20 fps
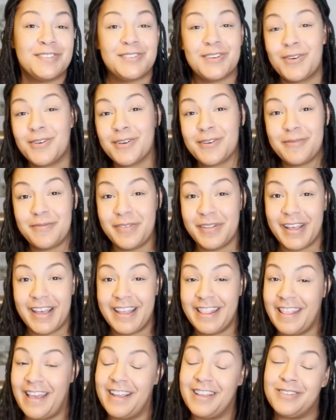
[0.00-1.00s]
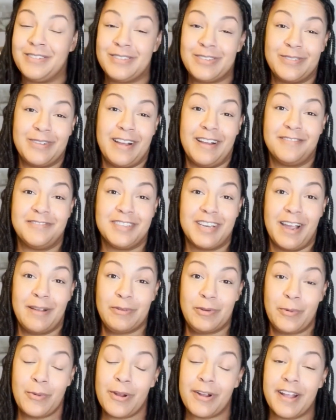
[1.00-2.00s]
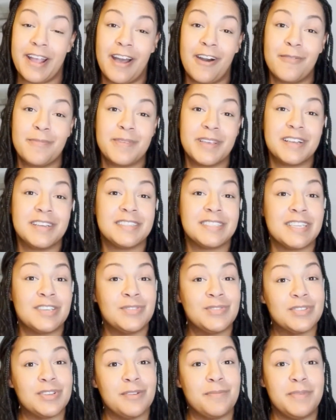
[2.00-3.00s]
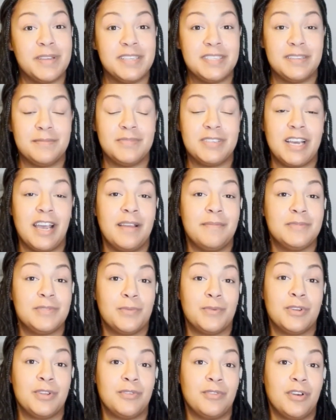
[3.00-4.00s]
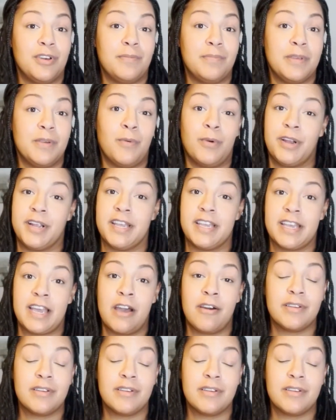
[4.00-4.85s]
don't complain that you don't have time to work out, because those could be some times when you could be working out,